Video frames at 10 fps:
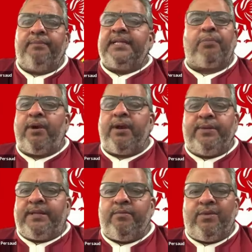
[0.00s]

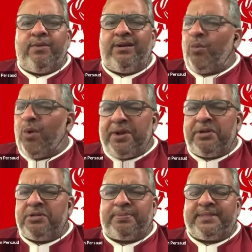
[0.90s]
disappointed we didn't win.
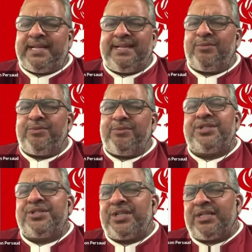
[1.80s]
100%. That was
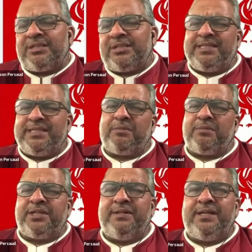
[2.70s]
such a missed
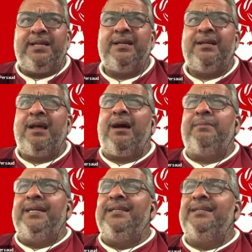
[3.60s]
opportunity.
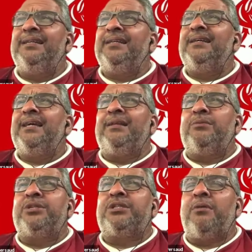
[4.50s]
I mean,
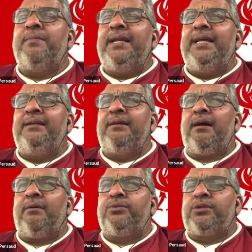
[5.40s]
there was so many.
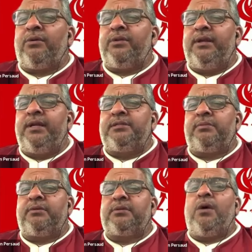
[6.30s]
I was on the edge. I
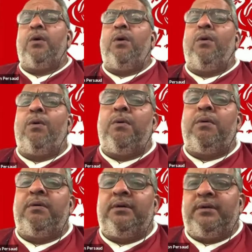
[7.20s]
was like, oh.
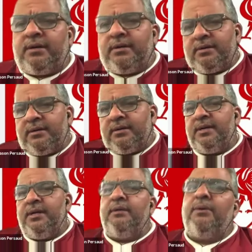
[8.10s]

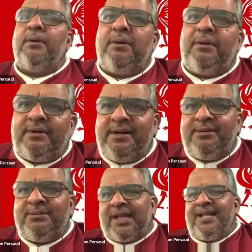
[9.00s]
It
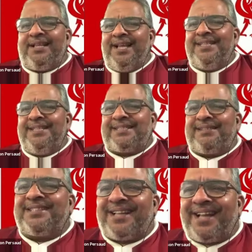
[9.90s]
was like this.
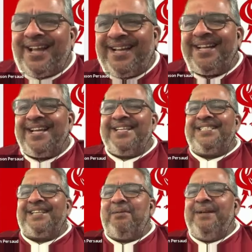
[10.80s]
It was like
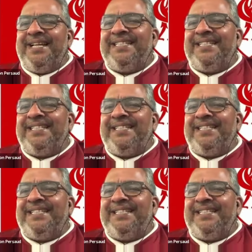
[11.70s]
so many